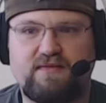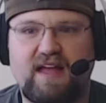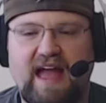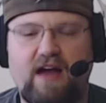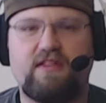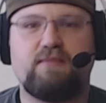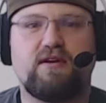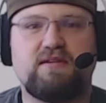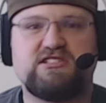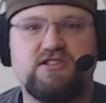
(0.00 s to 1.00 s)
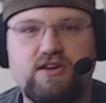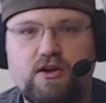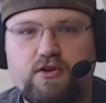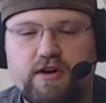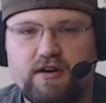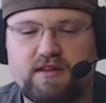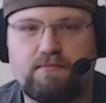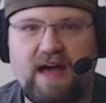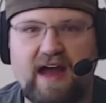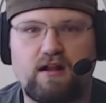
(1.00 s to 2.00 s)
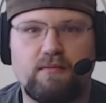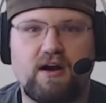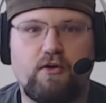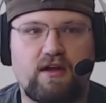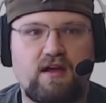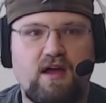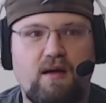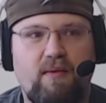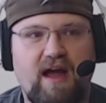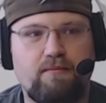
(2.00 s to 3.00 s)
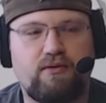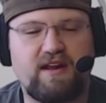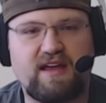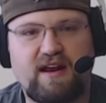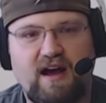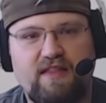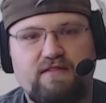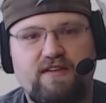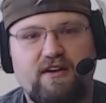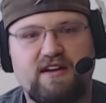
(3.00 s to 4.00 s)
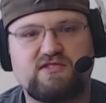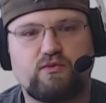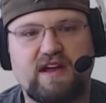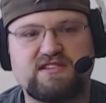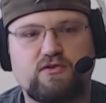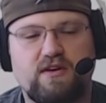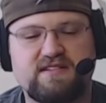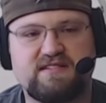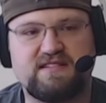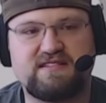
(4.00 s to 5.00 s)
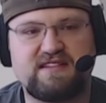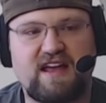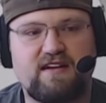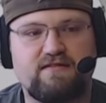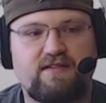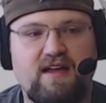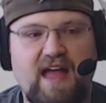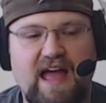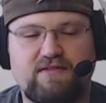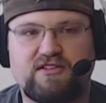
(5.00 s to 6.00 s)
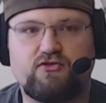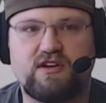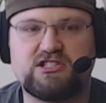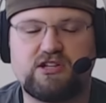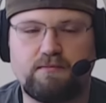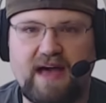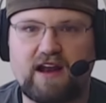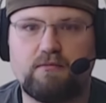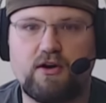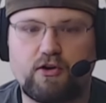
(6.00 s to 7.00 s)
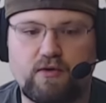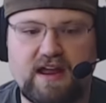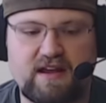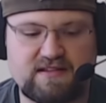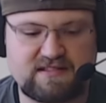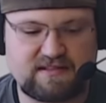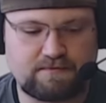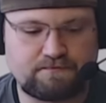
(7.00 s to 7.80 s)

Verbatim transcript: How they pretty much neutered the battle mode by putting it on the various race courses instead of having the traditional battle mode arenas.